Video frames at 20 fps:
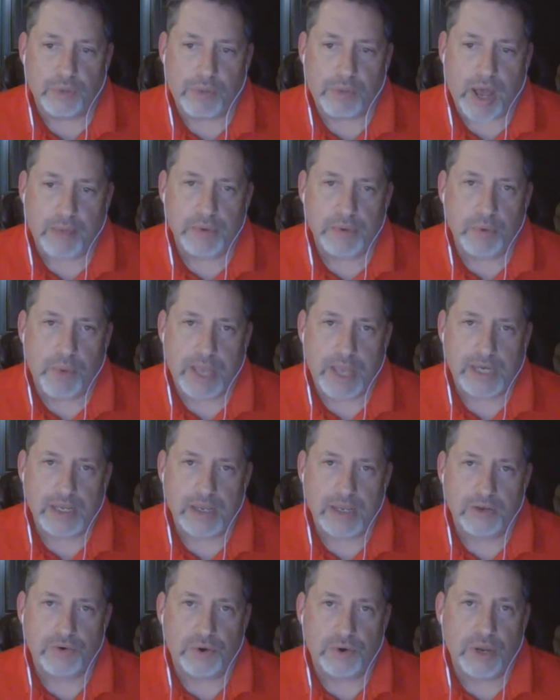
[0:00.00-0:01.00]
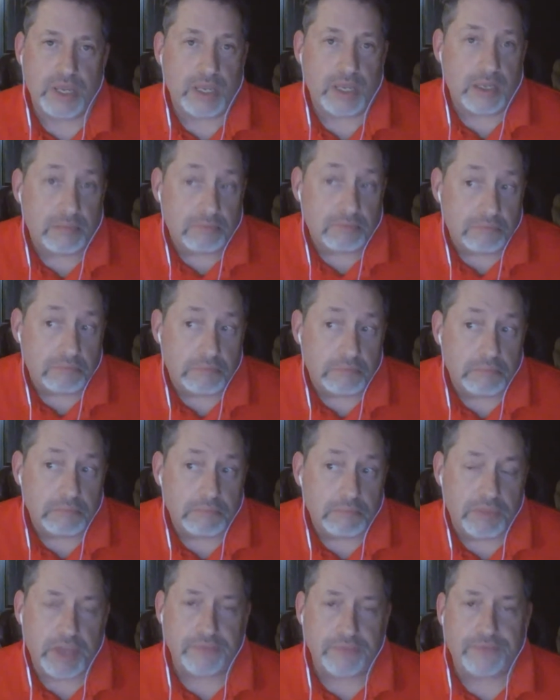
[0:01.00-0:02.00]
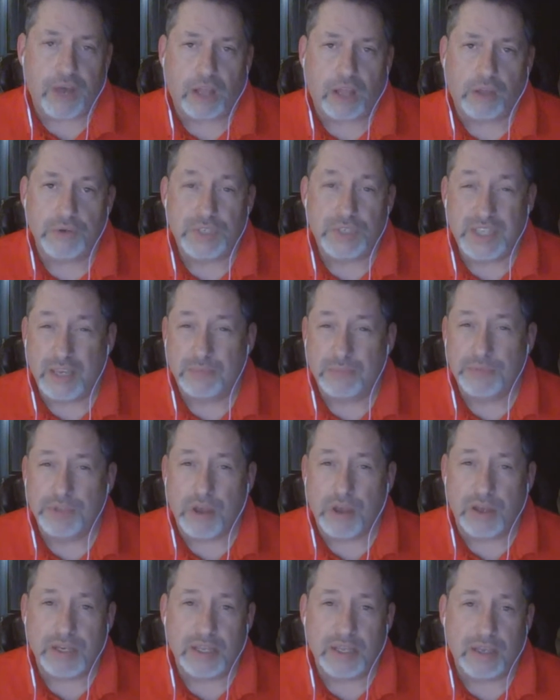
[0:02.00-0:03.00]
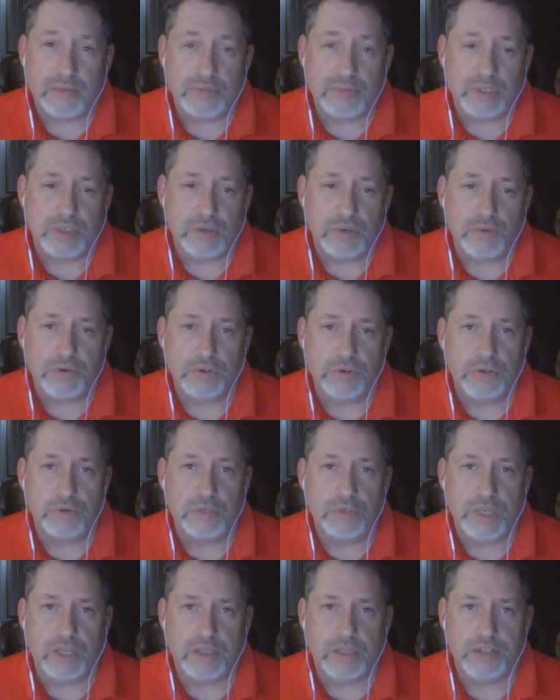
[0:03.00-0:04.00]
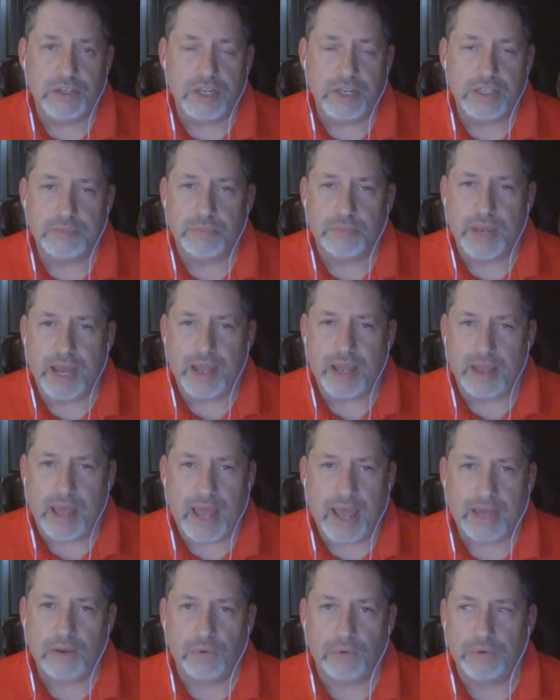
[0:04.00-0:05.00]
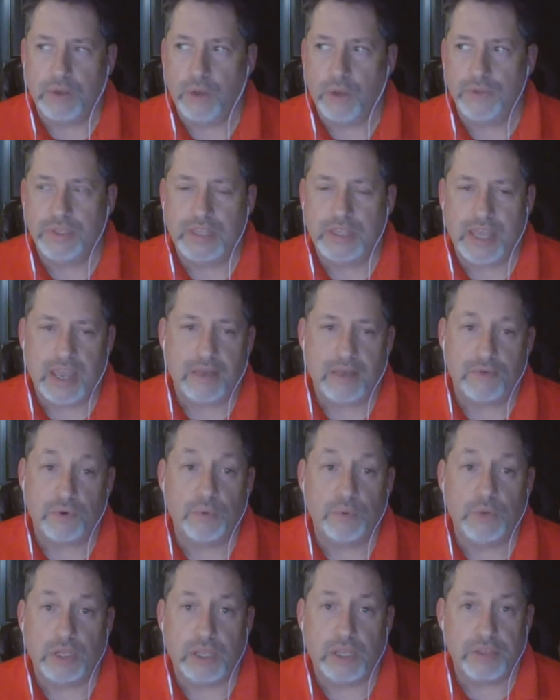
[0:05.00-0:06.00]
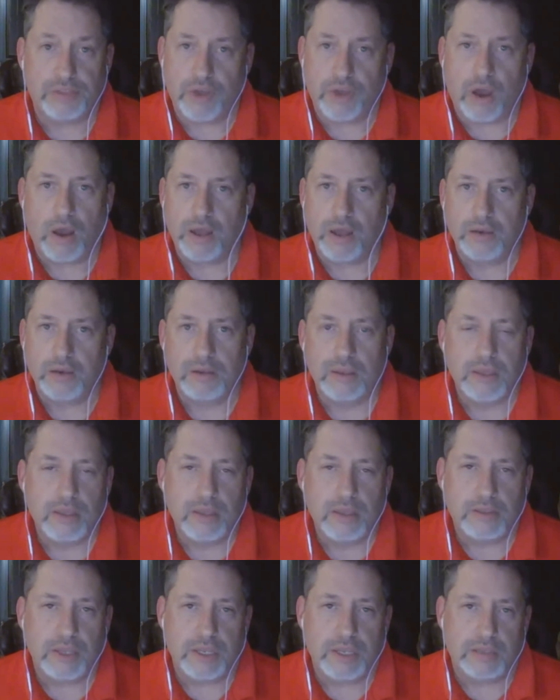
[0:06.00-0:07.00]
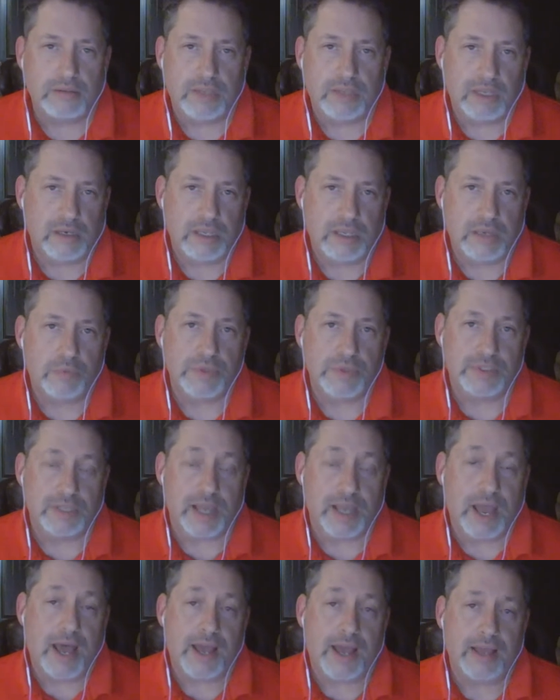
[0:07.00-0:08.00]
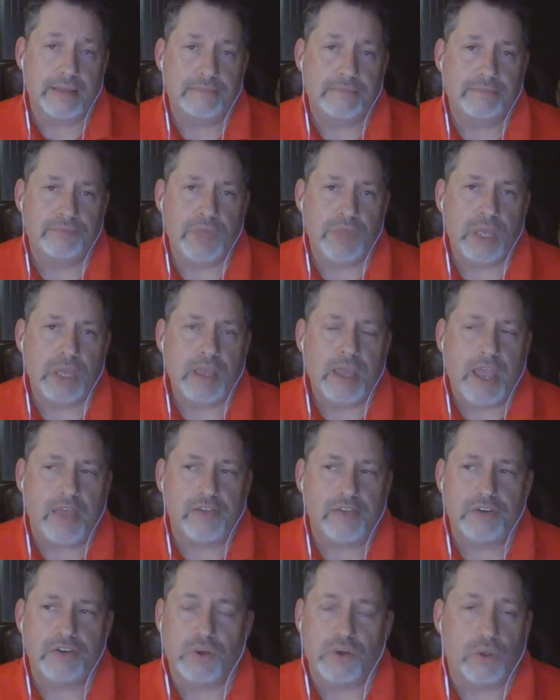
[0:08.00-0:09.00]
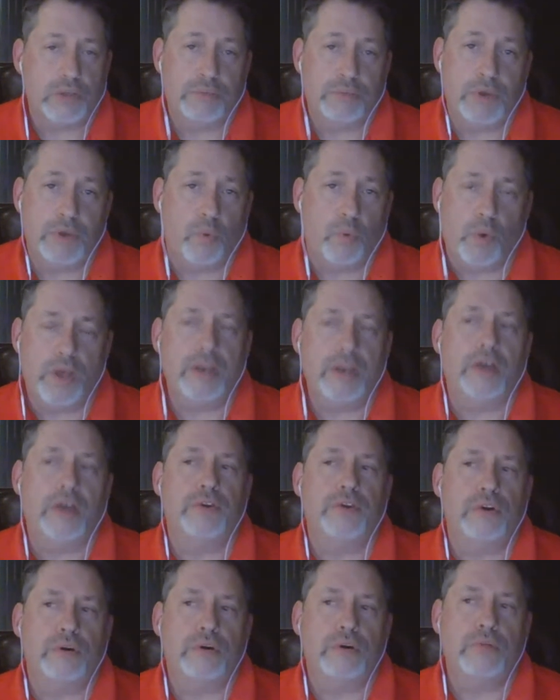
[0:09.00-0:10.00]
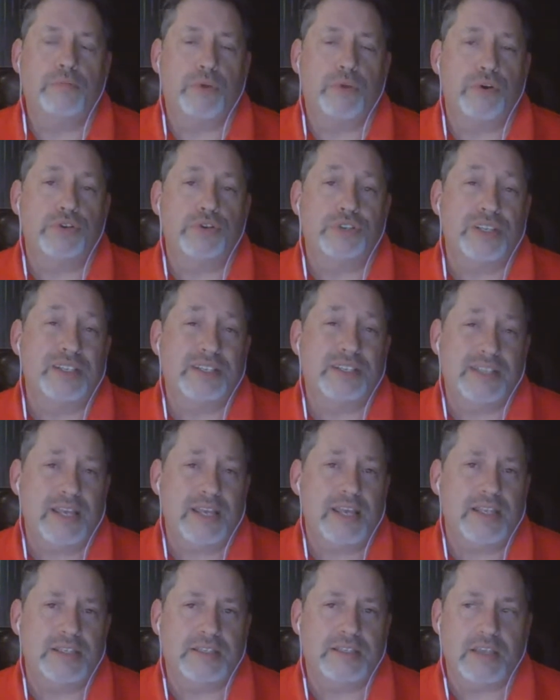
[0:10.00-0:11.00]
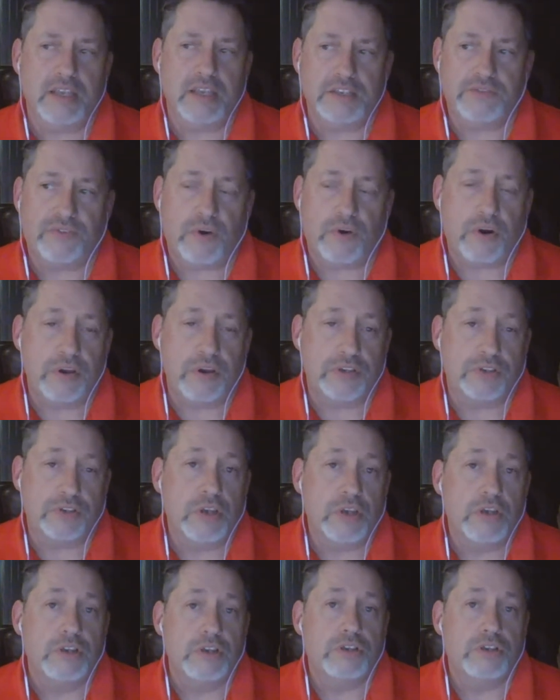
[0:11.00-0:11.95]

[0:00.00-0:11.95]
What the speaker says: Bobby Wayne Henry, they followed tips on him to do their due diligence, but I don't know that they ever really thought that he was the guy. And there's only been one other person since, as far as